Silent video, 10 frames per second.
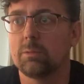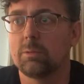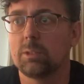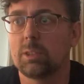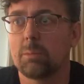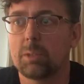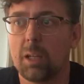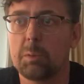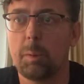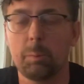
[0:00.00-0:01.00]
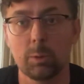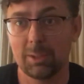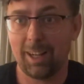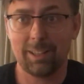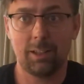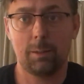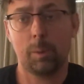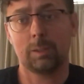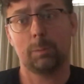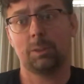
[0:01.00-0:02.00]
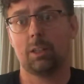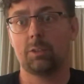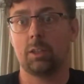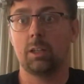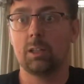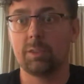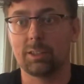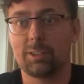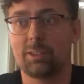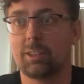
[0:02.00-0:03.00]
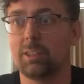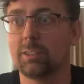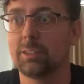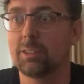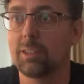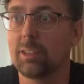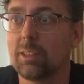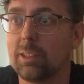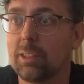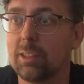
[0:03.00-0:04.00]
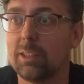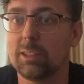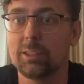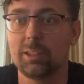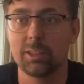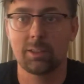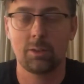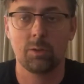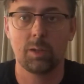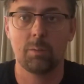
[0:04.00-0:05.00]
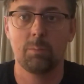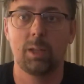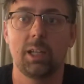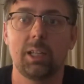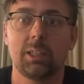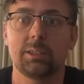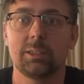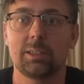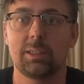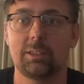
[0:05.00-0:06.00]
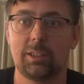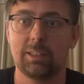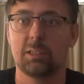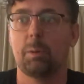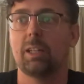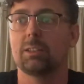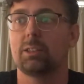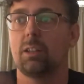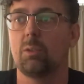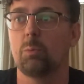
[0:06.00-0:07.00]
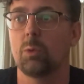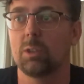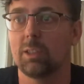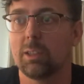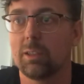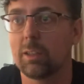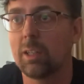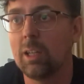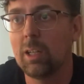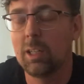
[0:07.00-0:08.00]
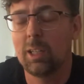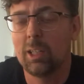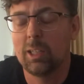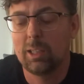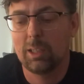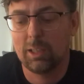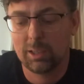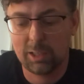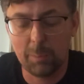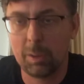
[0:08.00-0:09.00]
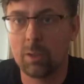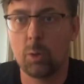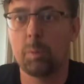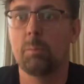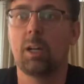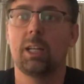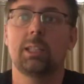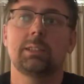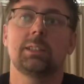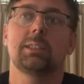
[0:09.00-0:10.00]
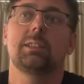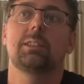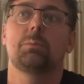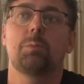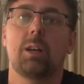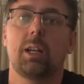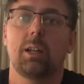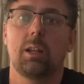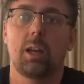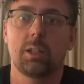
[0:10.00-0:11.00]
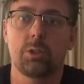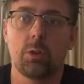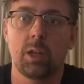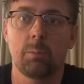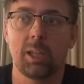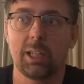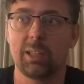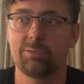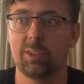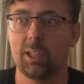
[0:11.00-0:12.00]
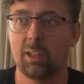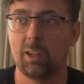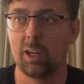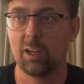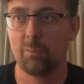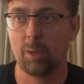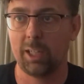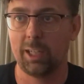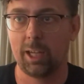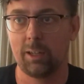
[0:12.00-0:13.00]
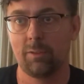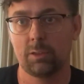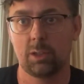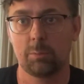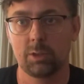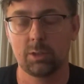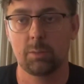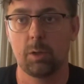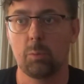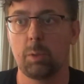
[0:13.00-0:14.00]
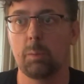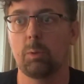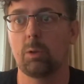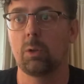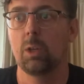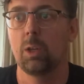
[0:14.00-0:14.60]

Sometimes people who talk a lot about themselves are nervous, and you get to know them and things balance out more. Keeping an open mind has brought a lot of joy in my life, and a lot of my negative assumptions about people